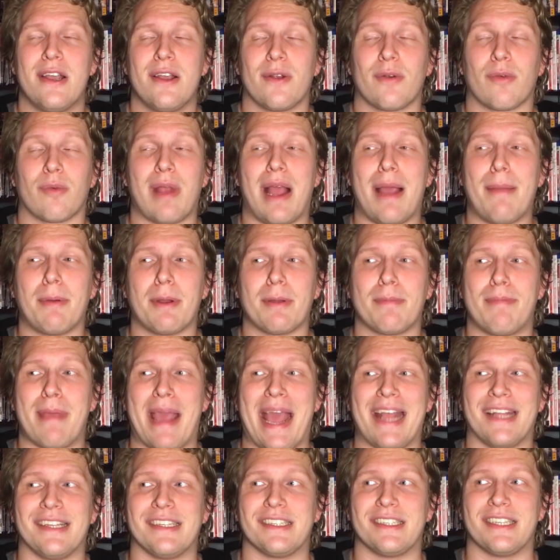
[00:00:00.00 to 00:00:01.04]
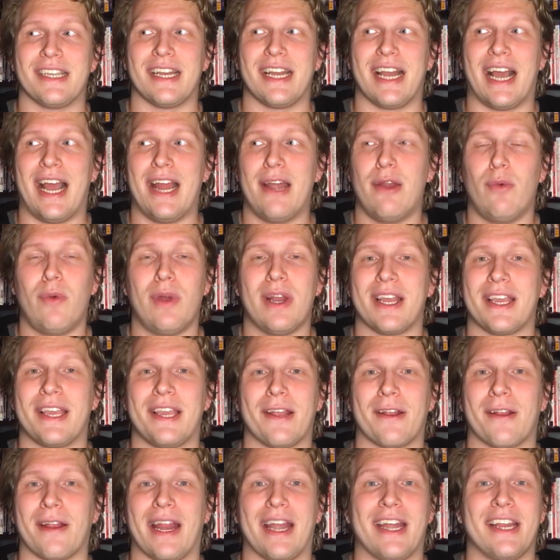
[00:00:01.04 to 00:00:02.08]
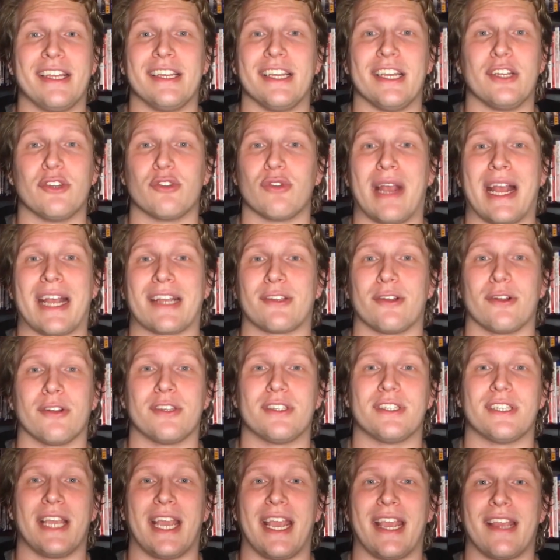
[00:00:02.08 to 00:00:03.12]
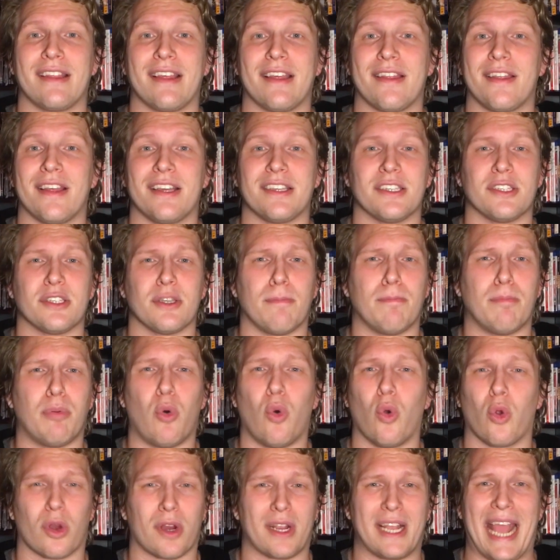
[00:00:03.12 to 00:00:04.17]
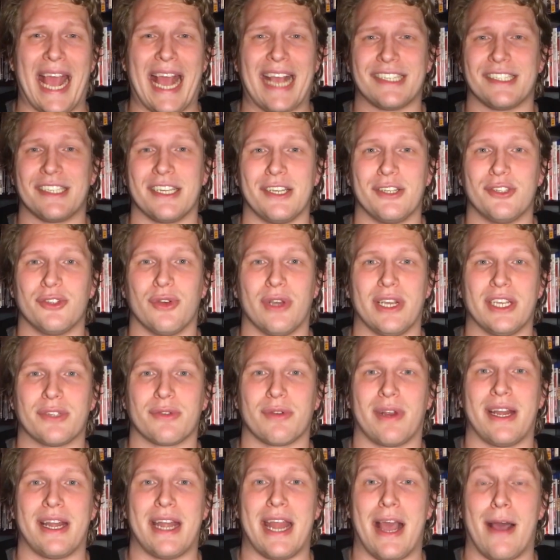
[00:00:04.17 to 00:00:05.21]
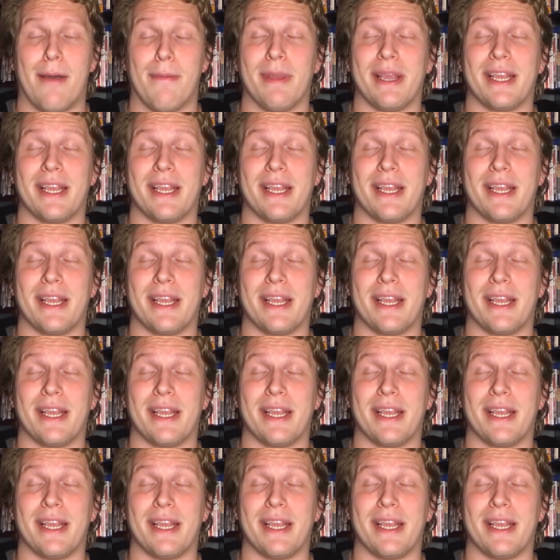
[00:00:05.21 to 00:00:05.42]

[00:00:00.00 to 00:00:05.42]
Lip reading: Robert Pattinson, I don't want to hear any detractors saying that this is a poor casting choice right now,